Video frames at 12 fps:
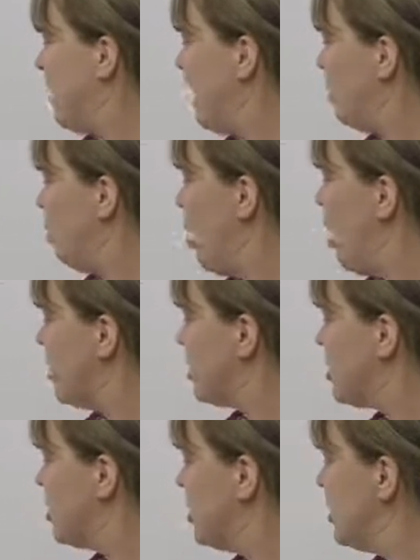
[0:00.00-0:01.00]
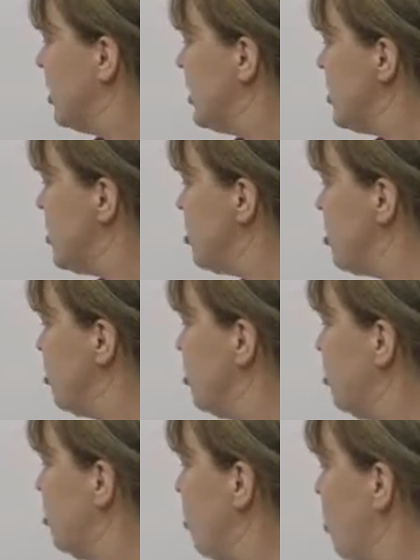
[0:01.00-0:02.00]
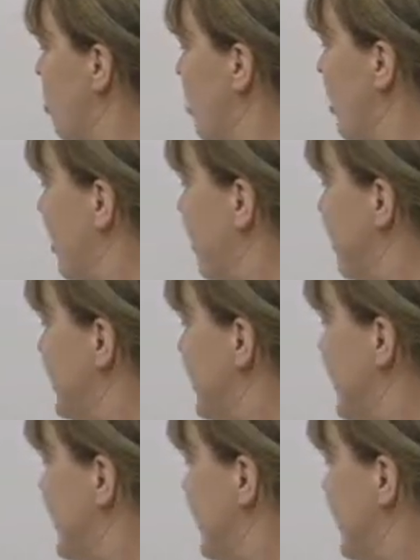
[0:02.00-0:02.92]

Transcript: I walked towards